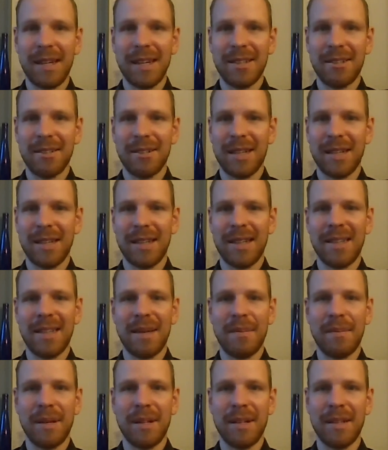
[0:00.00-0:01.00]
got together and
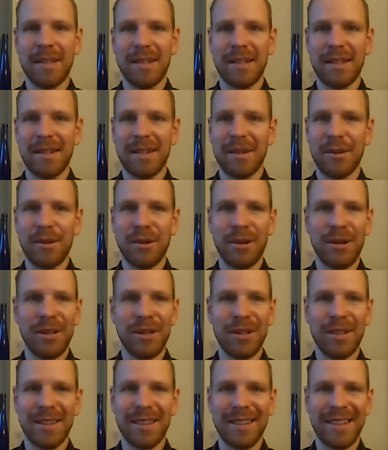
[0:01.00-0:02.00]
they built a
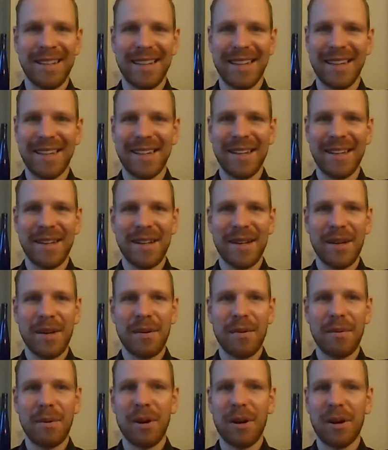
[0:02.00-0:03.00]
whole like
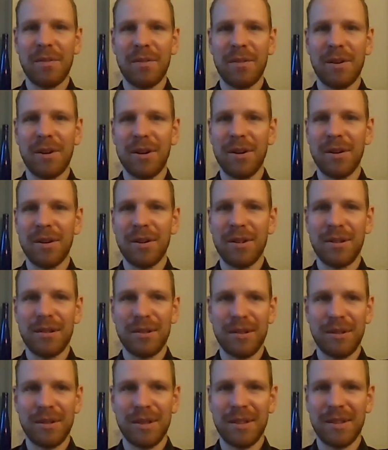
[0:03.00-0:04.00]
workflow
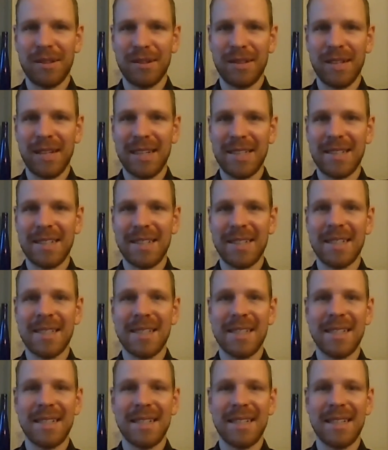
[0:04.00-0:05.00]
to test
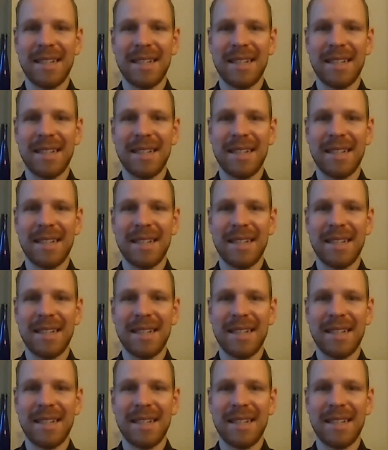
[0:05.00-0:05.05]
this.